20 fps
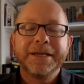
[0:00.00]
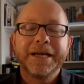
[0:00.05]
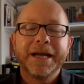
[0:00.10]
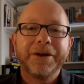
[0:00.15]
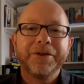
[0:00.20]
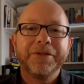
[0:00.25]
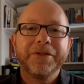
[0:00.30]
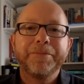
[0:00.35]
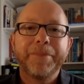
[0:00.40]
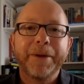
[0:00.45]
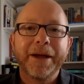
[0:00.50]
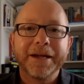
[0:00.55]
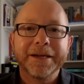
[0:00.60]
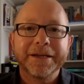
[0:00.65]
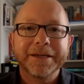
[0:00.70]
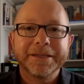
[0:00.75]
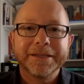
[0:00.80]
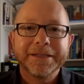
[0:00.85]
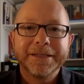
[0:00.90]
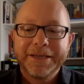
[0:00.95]
and on the
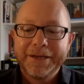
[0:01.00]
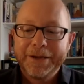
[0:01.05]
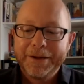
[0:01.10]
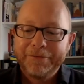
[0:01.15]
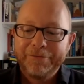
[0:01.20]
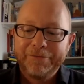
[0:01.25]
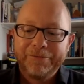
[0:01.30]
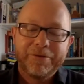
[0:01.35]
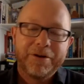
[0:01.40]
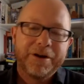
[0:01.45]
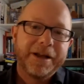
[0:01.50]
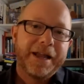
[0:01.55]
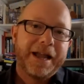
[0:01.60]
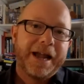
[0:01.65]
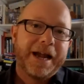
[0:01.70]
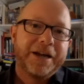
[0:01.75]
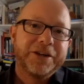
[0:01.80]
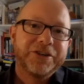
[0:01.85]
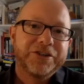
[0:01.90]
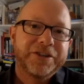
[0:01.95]
back, write
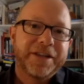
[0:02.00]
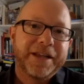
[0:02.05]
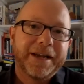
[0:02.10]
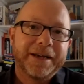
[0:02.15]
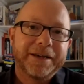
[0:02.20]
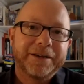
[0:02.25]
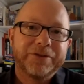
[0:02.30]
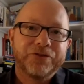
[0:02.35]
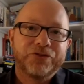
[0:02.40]
hashtag